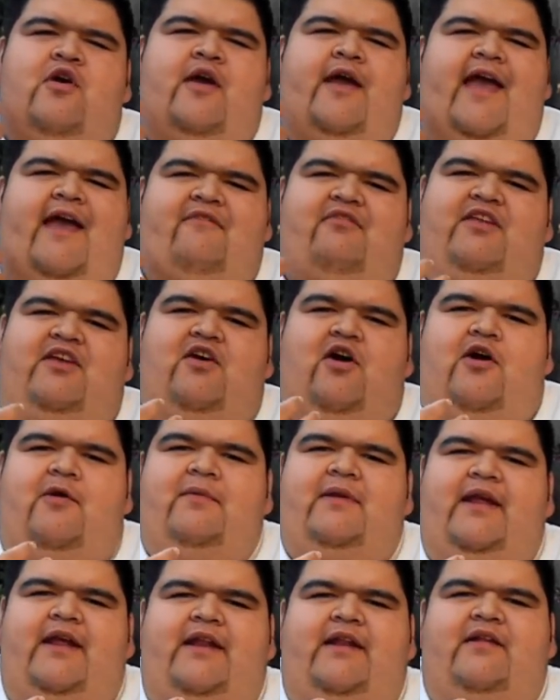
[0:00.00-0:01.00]
heavily
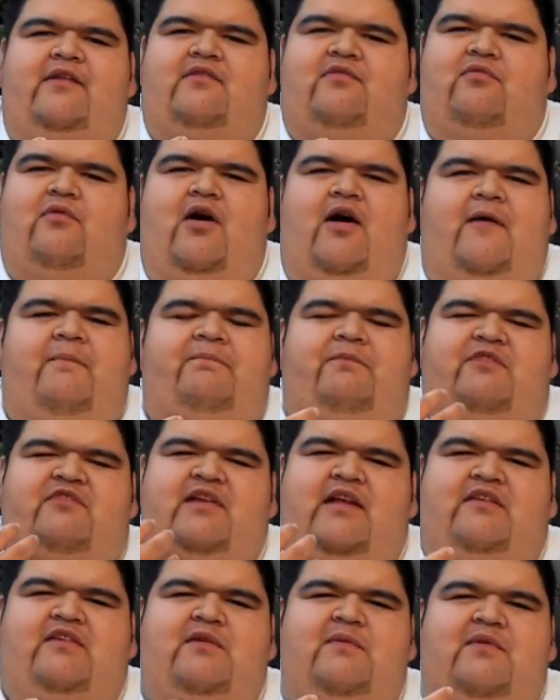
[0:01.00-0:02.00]
carbonated as well. There's
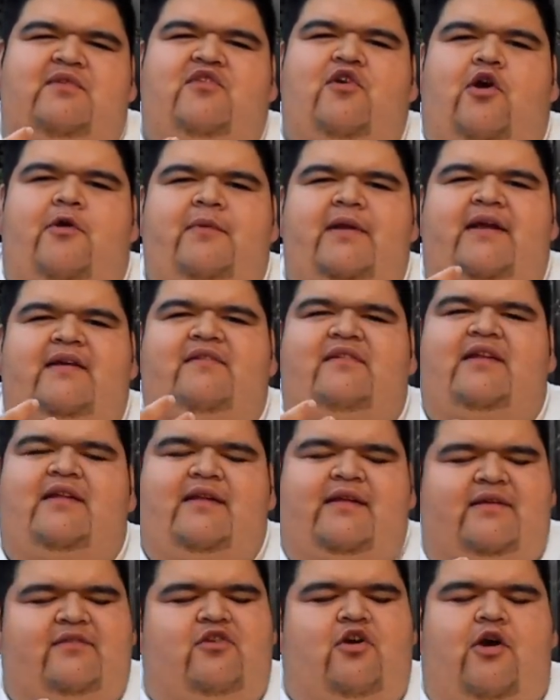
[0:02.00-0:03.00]
not too much carbonation.
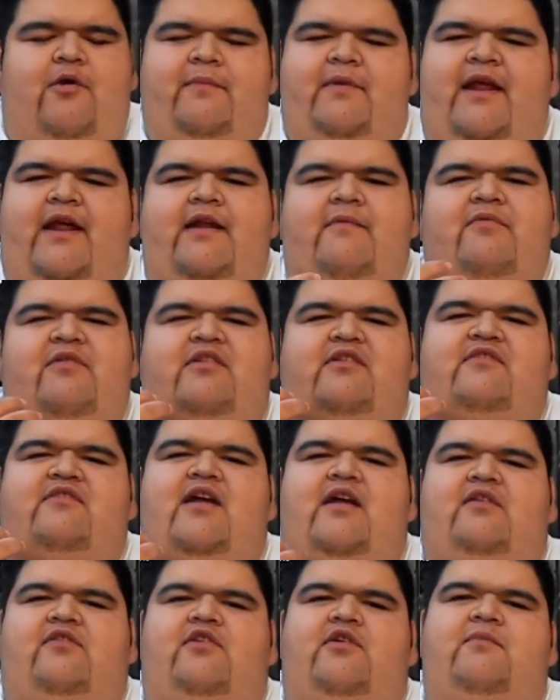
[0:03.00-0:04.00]
It is carbonated, but there's
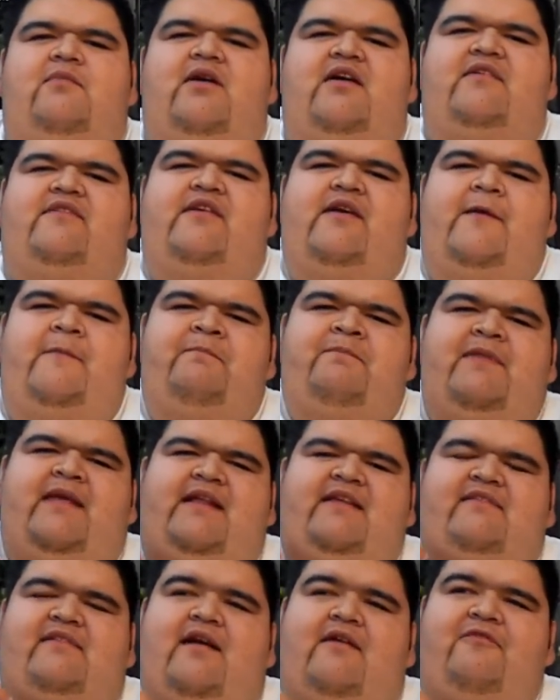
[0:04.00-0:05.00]
not too much,
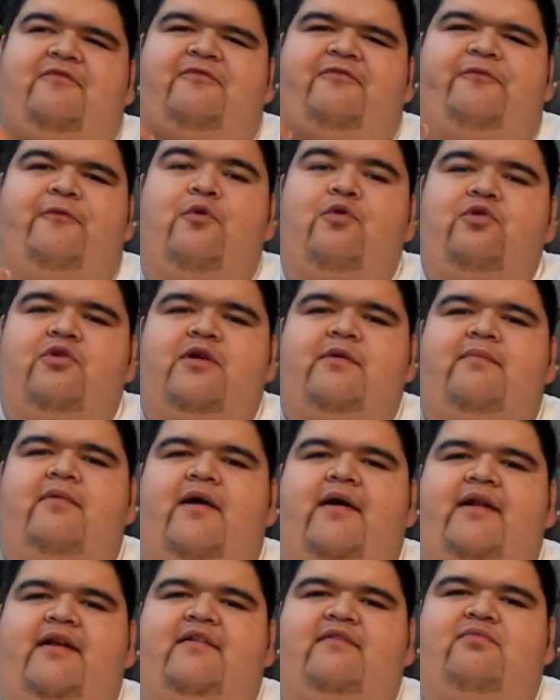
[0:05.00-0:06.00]
and it's not fuller in
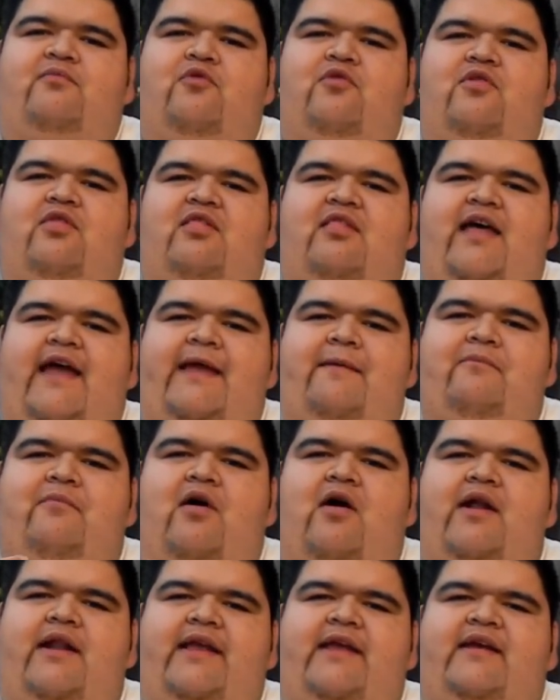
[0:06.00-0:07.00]
body. It's more light
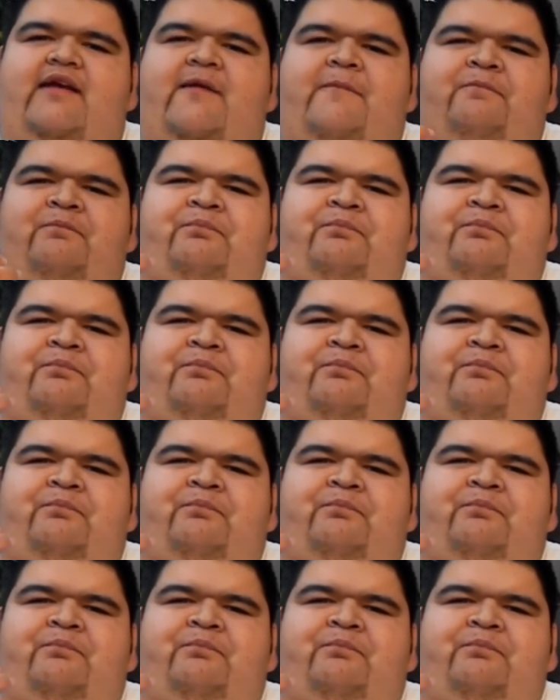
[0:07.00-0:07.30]
body